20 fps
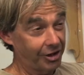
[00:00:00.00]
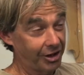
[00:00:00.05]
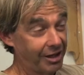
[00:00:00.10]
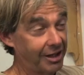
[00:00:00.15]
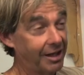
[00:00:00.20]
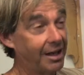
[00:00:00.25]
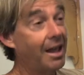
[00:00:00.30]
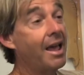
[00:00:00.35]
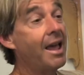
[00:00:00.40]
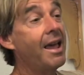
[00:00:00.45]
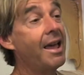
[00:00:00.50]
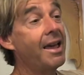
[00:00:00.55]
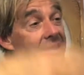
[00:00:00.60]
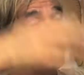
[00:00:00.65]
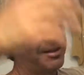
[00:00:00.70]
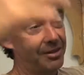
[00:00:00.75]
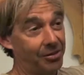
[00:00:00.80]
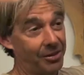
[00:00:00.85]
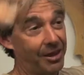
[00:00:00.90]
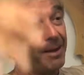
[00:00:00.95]
in it.
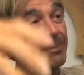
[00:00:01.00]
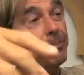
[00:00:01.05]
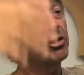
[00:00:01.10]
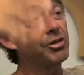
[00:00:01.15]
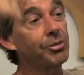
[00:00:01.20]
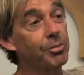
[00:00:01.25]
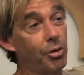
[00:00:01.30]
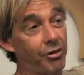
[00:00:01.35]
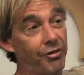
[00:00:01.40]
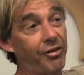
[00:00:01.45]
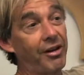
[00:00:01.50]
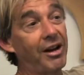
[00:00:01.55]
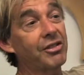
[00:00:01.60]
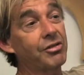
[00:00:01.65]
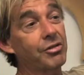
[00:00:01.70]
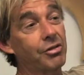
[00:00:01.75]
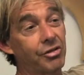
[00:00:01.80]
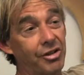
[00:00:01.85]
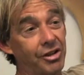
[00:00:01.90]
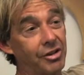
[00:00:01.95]
That puts more
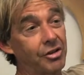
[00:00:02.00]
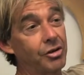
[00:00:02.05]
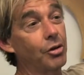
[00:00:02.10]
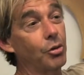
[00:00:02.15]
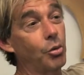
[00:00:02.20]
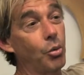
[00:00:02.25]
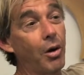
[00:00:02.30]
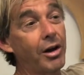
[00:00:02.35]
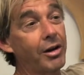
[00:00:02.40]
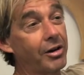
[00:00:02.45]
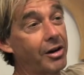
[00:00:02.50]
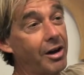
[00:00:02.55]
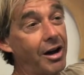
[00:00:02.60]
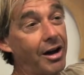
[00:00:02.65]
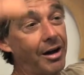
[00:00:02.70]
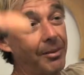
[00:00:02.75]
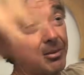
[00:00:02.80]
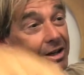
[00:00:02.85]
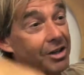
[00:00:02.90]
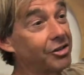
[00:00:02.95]
phosphorus into the water
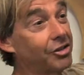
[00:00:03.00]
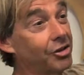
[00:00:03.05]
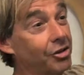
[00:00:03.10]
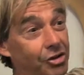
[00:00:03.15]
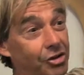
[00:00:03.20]
column because they're